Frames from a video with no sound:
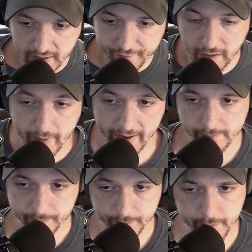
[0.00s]
uh, fair
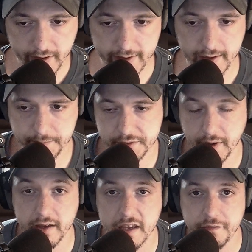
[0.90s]
pay. But uh,
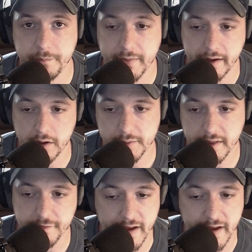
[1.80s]
so I leave and I go to another